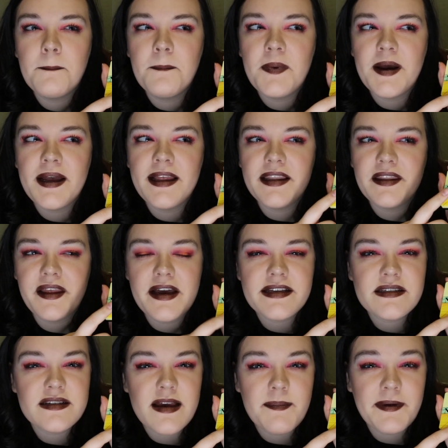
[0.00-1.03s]
But
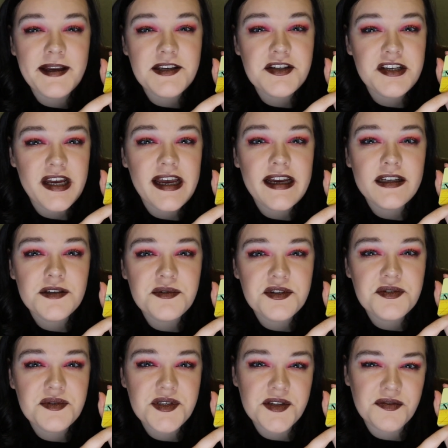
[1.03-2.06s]
last time I checked,
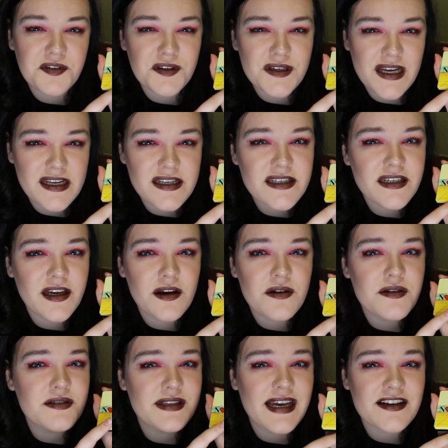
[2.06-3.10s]
which was a few days
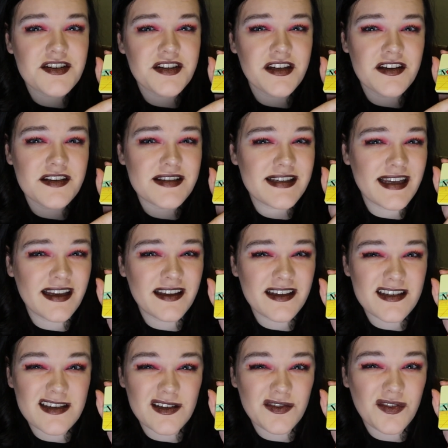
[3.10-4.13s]
ago, it was actually on sale
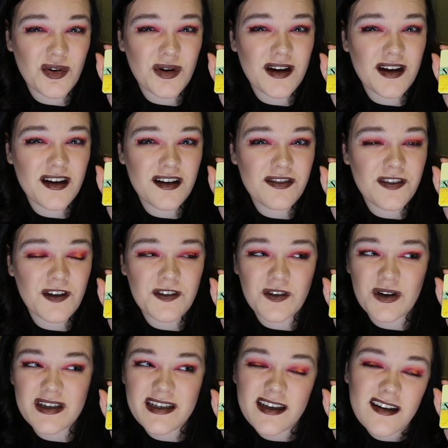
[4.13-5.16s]
at Sephora for
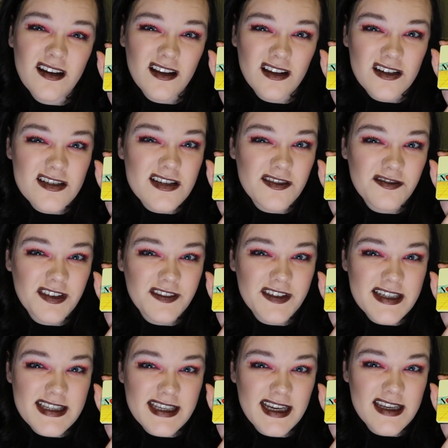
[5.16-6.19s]

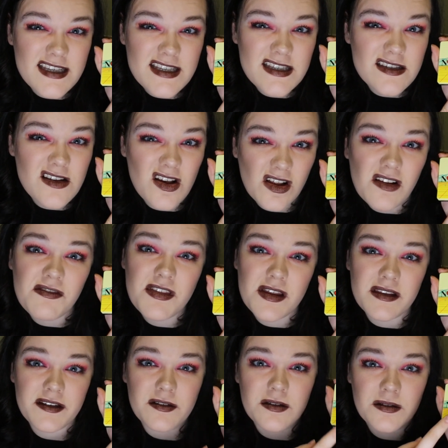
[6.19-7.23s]
$14.50. All of
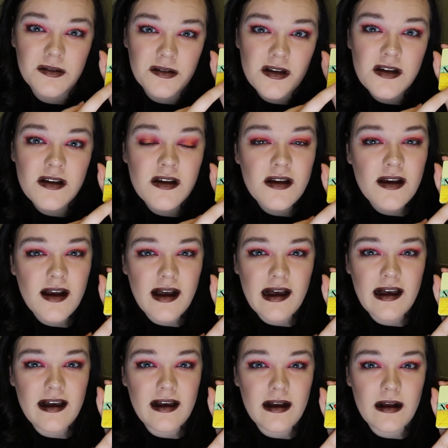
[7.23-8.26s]
the little
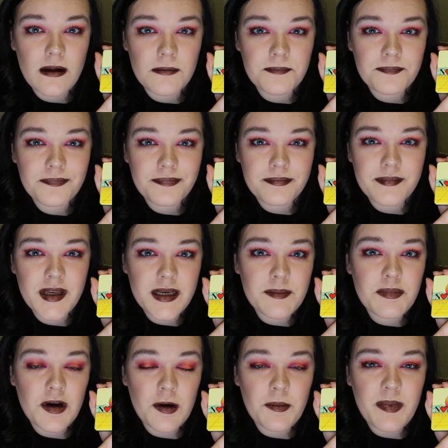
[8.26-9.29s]

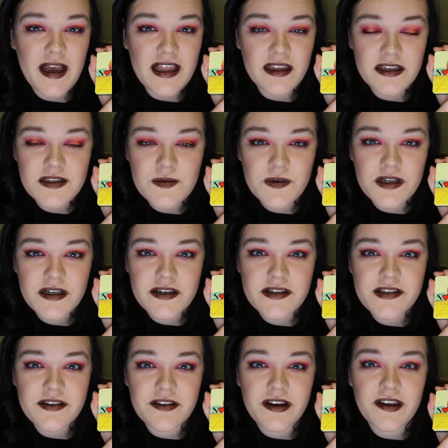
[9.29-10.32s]
Mini Pro palettes were.
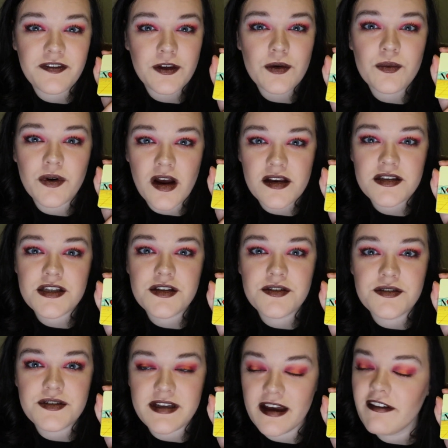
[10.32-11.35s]
So if you want
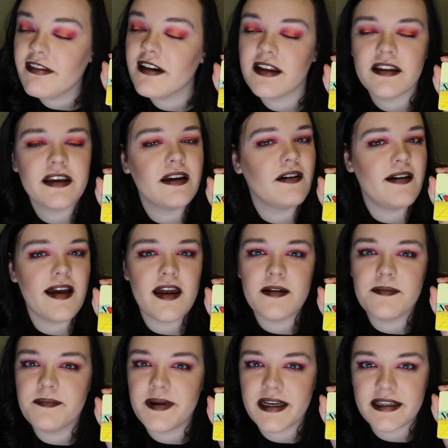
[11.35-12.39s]
to, definitely go
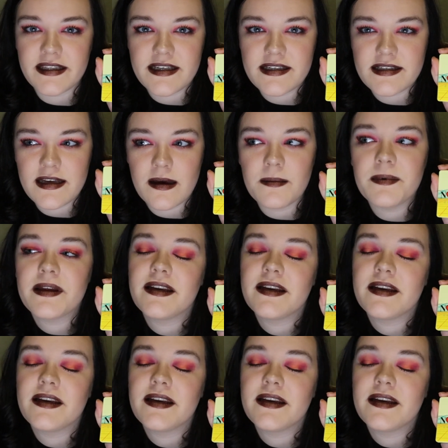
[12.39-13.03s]
ahead and pick this up.